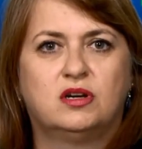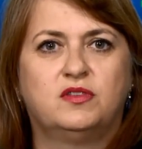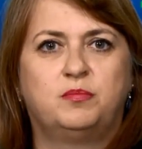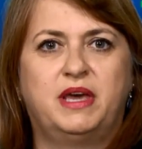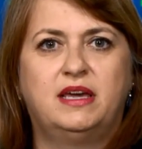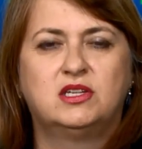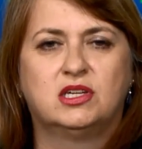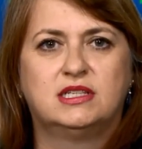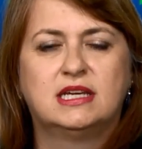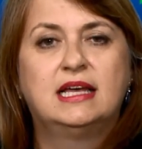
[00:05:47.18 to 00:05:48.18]
of the
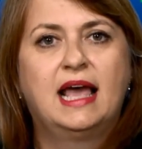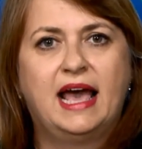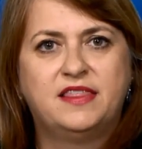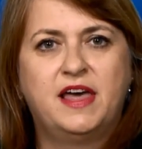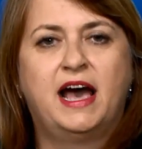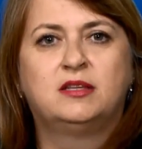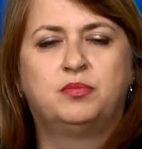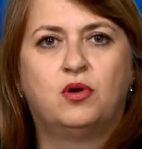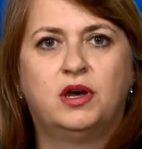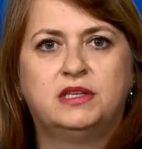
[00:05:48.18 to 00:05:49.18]
patient. At that
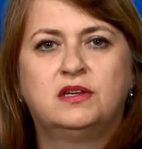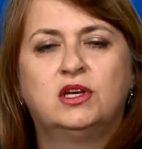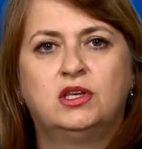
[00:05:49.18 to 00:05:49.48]
point,